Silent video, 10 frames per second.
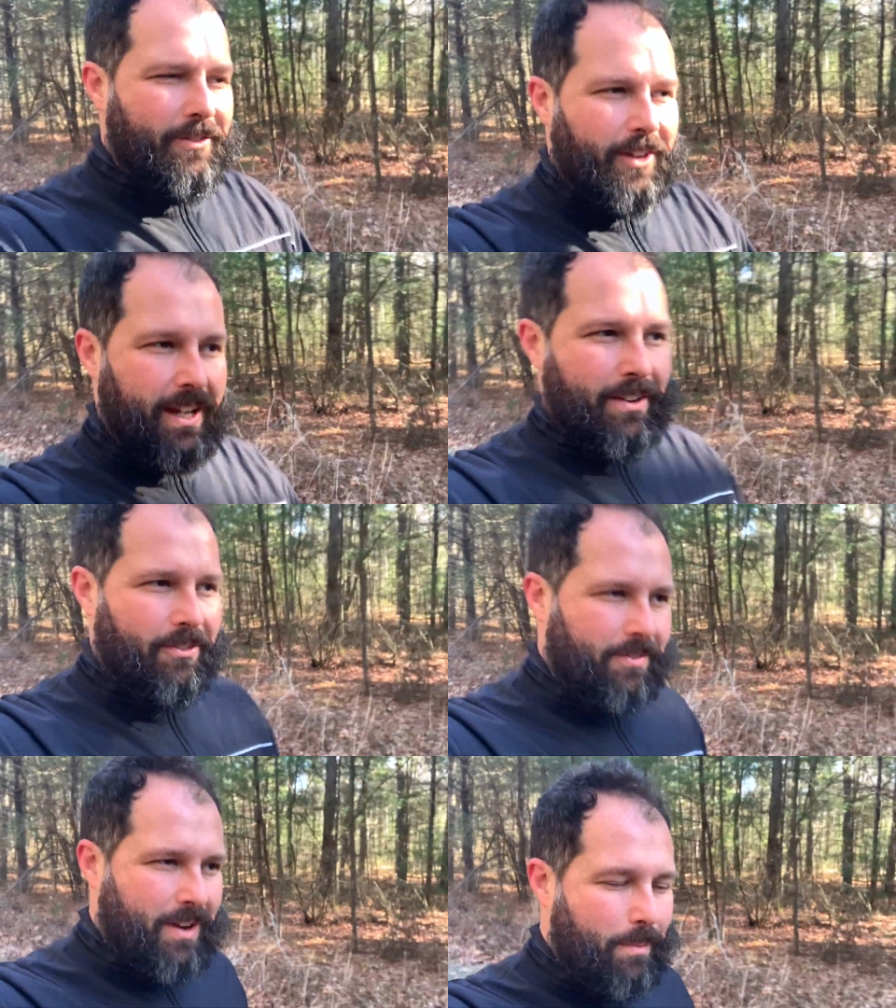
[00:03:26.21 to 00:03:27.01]
I feel like I've
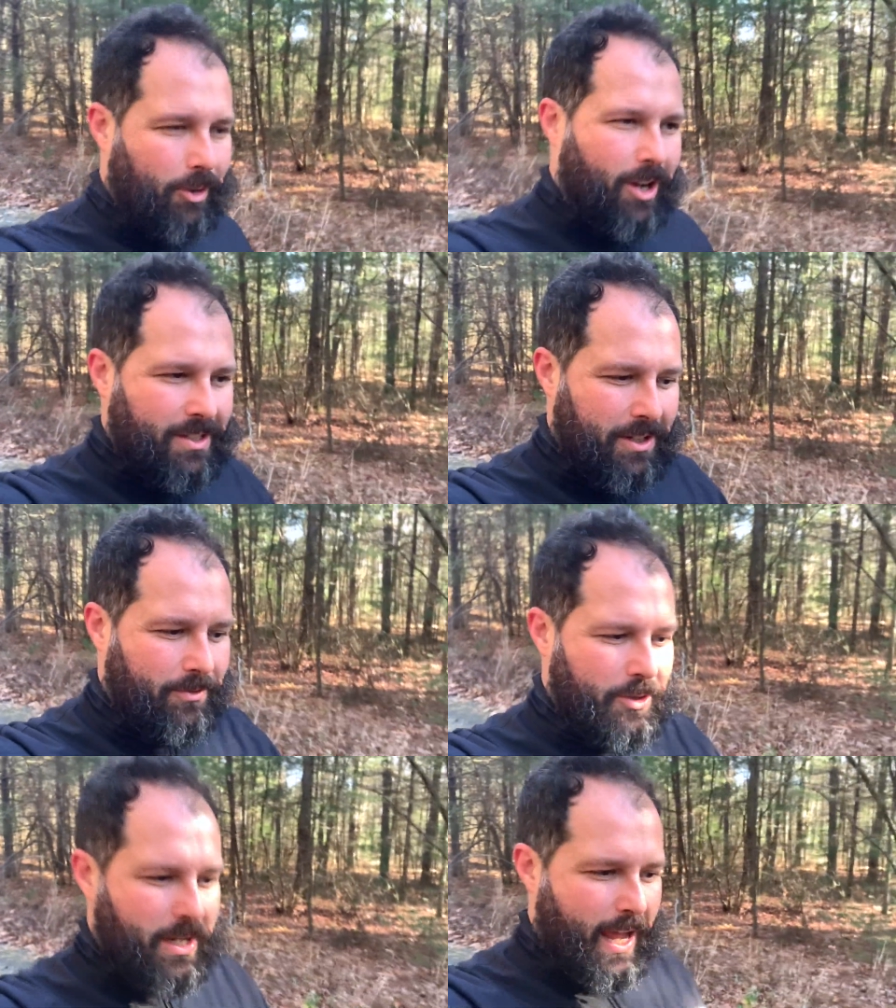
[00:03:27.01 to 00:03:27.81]
come across it a
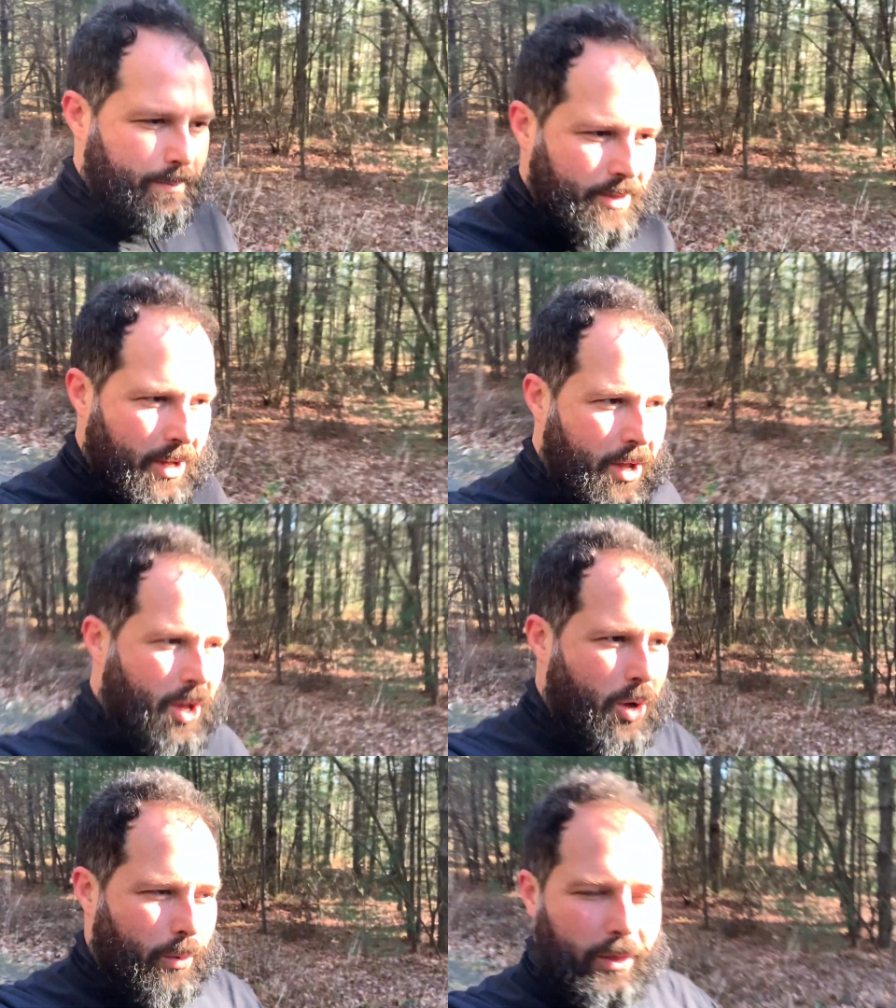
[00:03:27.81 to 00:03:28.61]
few times
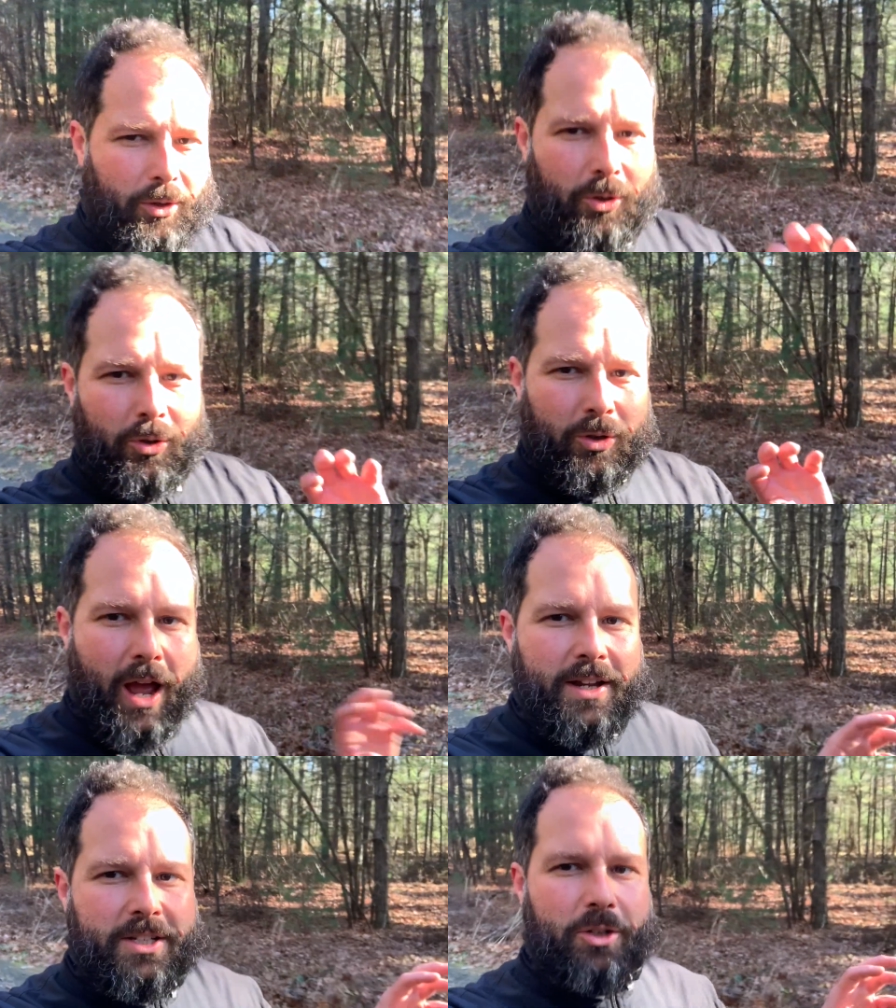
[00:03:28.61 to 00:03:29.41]
with
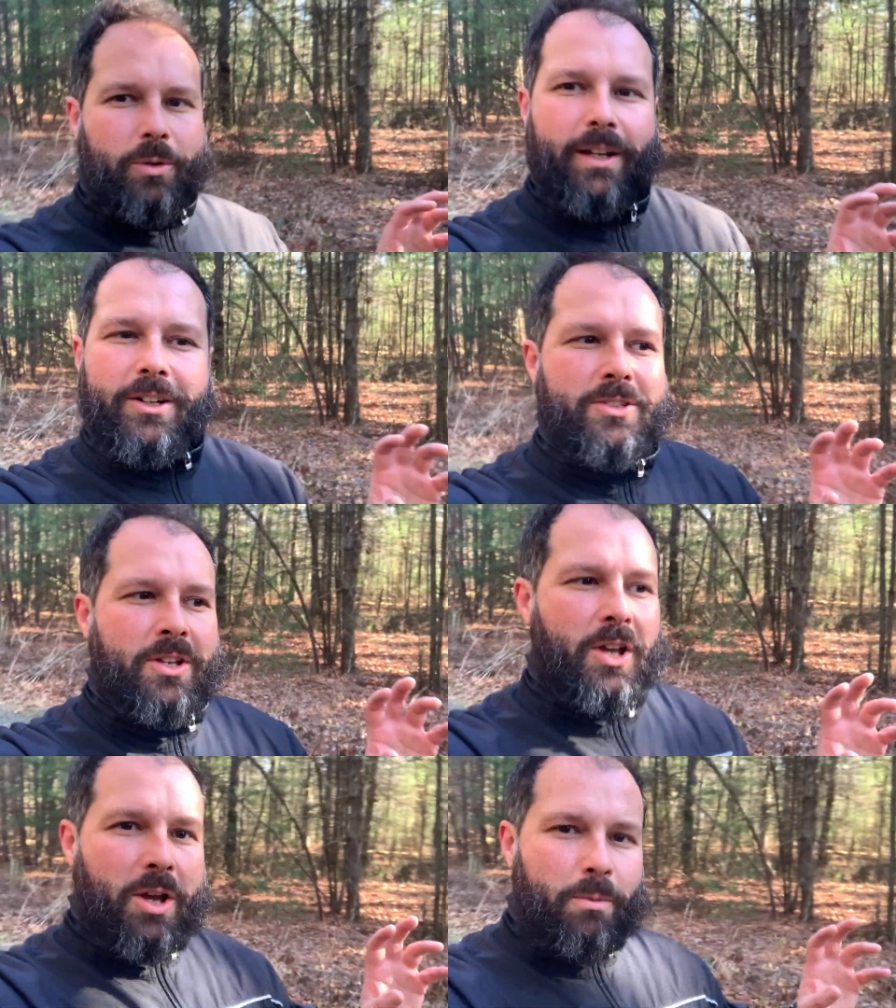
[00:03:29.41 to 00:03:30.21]
content creators
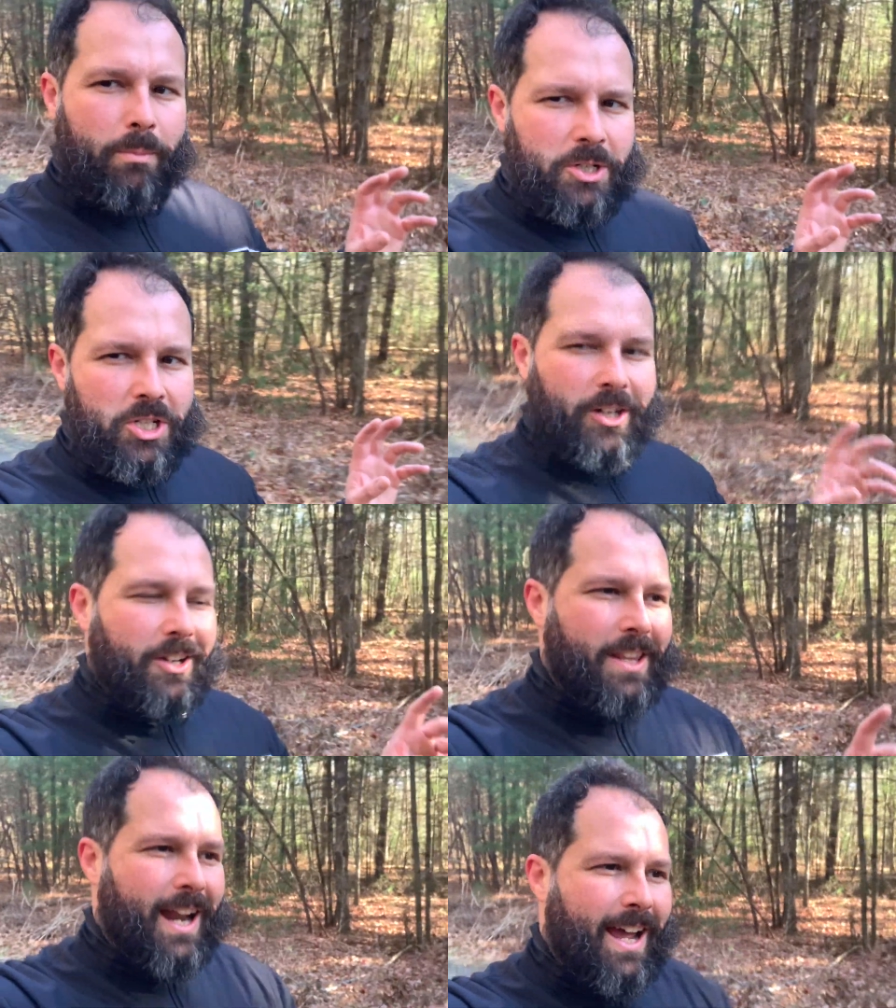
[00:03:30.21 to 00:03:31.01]
much
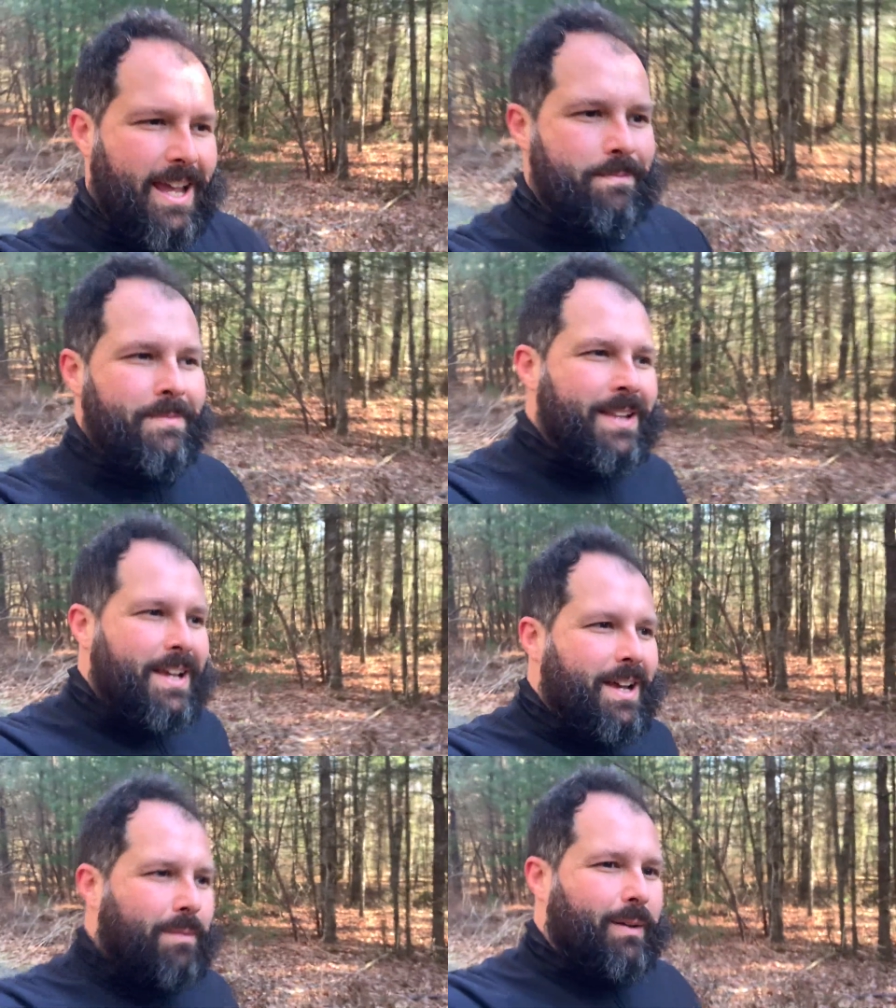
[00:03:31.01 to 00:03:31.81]
younger than I am,
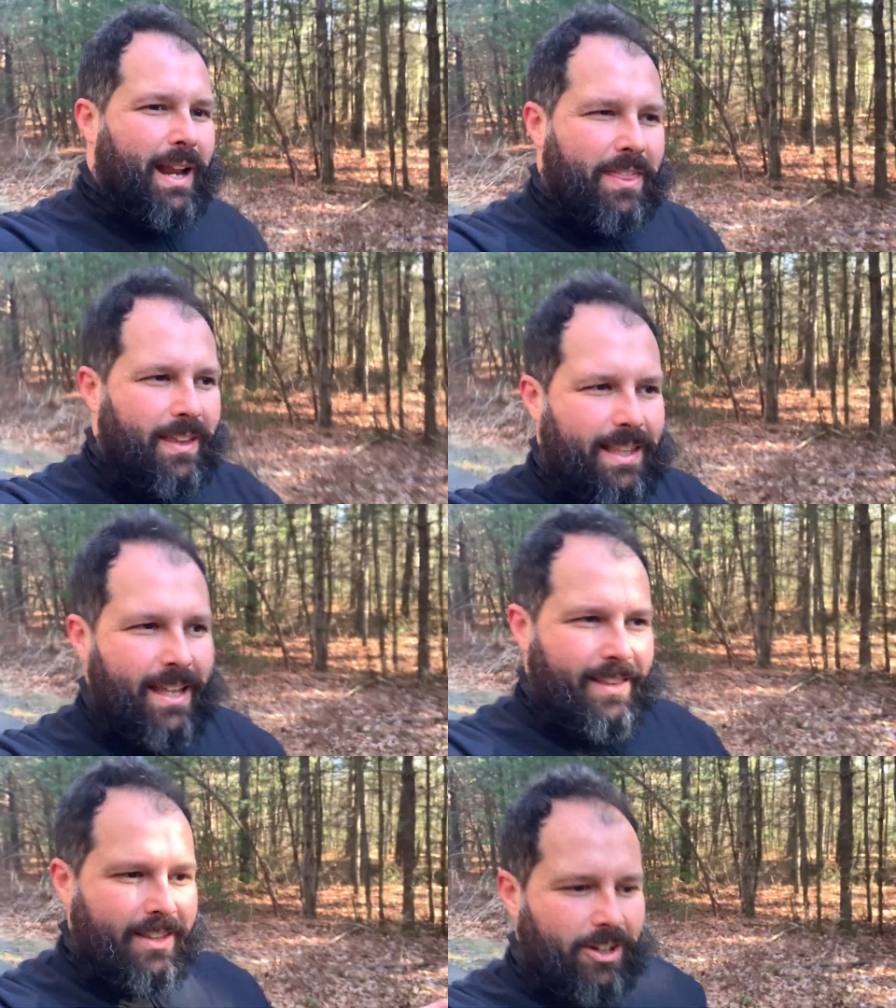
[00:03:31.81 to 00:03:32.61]
but I think
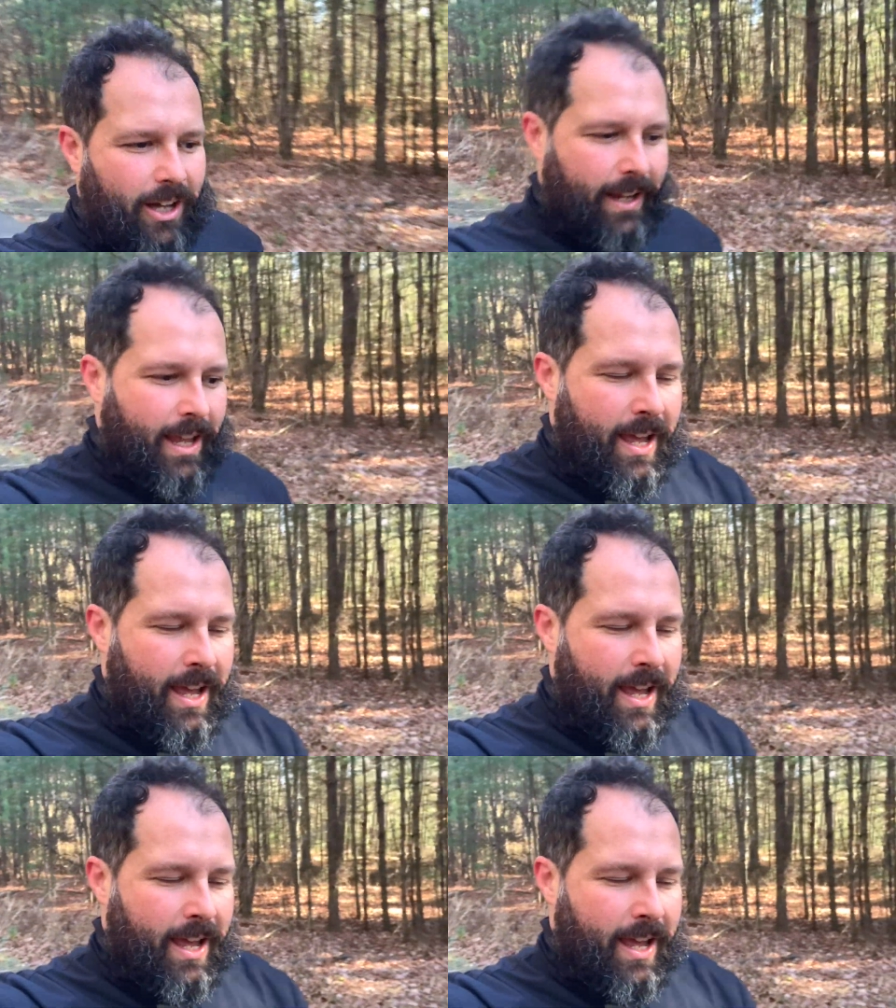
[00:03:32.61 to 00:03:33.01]
they they're like